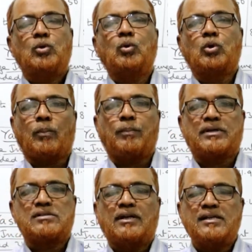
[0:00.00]
two
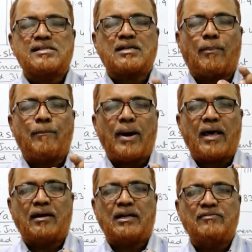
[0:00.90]
topics that is
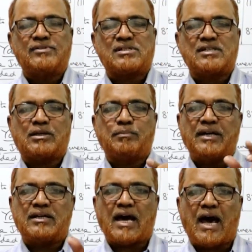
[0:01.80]
comparative
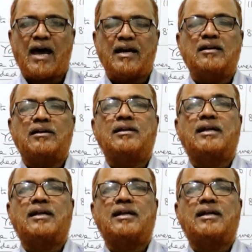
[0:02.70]
statement and